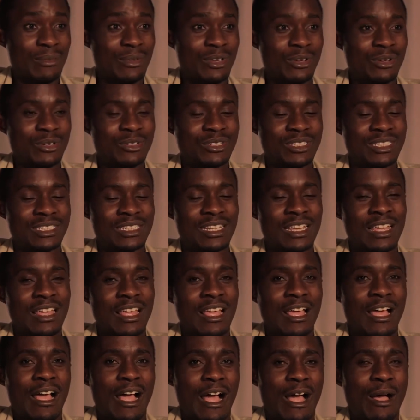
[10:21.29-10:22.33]
because
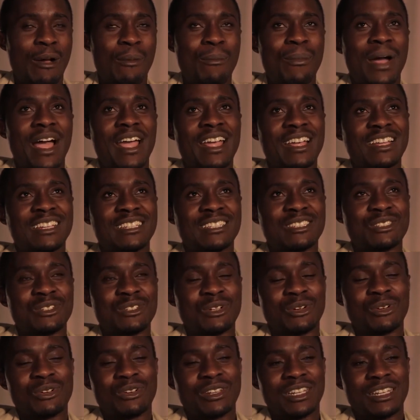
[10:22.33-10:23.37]
my
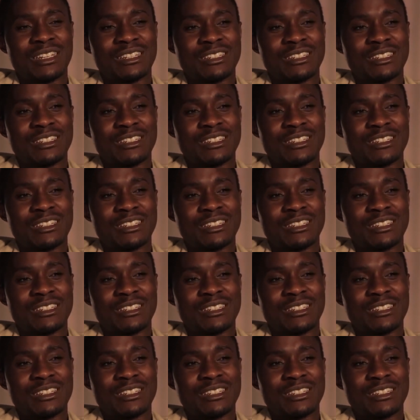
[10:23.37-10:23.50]
story.